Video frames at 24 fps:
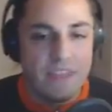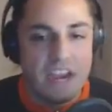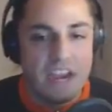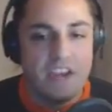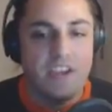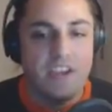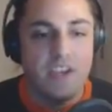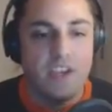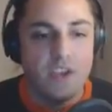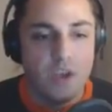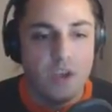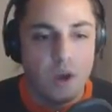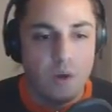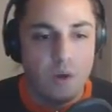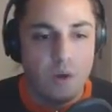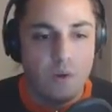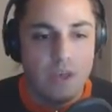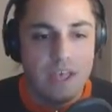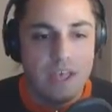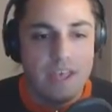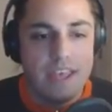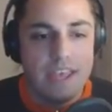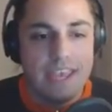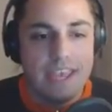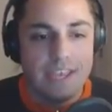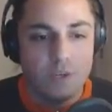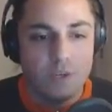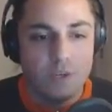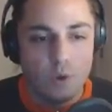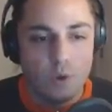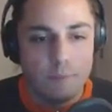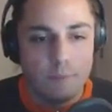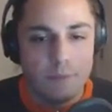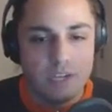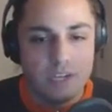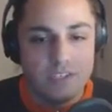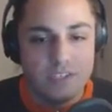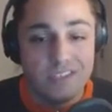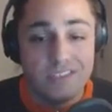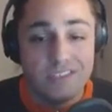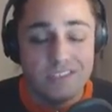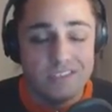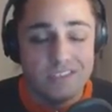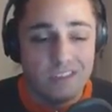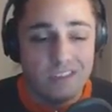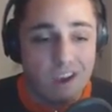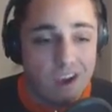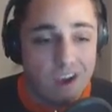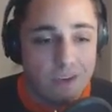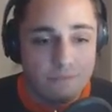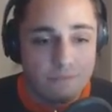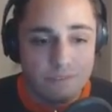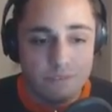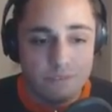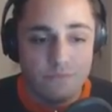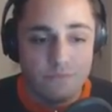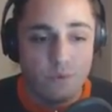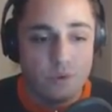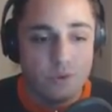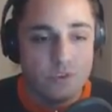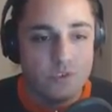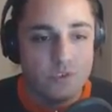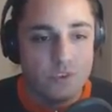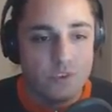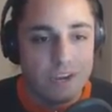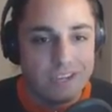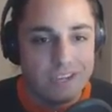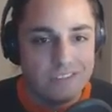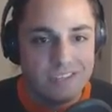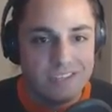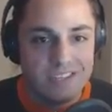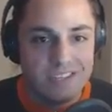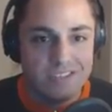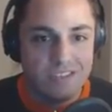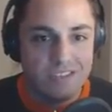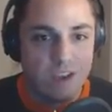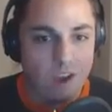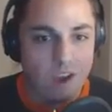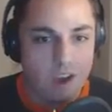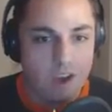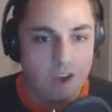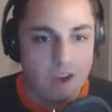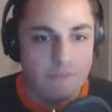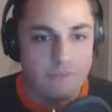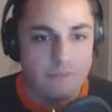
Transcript: you go ignore budgets is off force trades is off